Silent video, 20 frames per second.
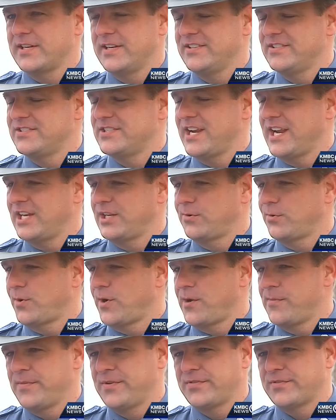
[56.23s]
It is
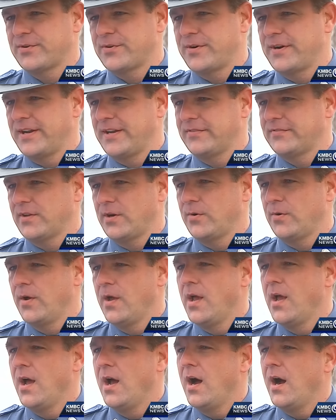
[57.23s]
January in Missouri, so
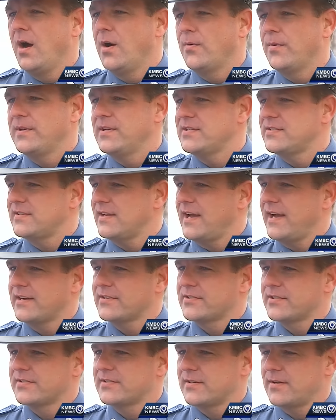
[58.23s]
we just
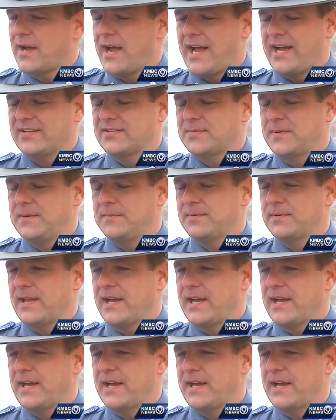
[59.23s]
ask people